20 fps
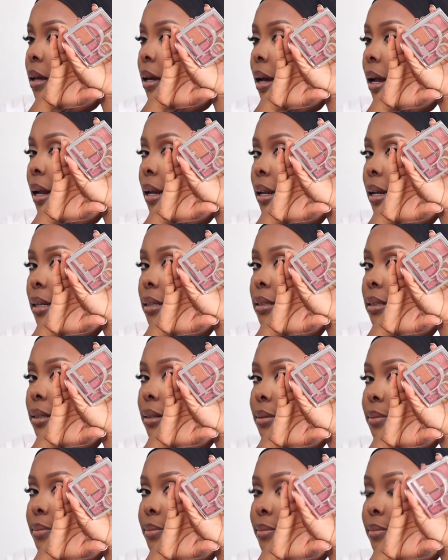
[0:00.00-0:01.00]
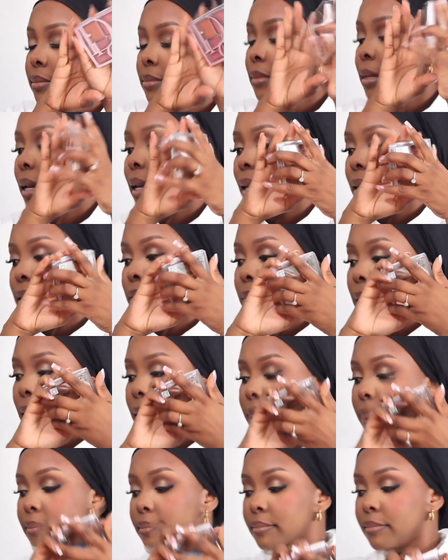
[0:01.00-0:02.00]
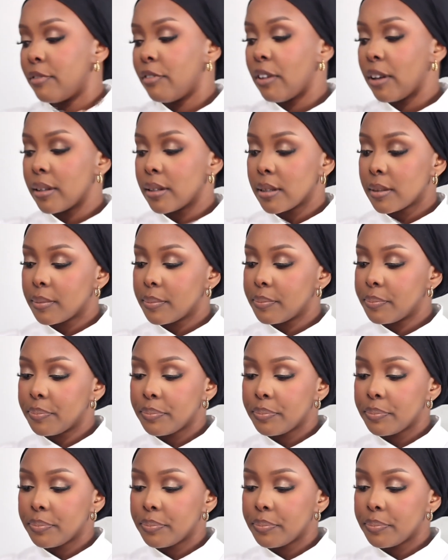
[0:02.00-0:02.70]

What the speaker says: highlighting my face.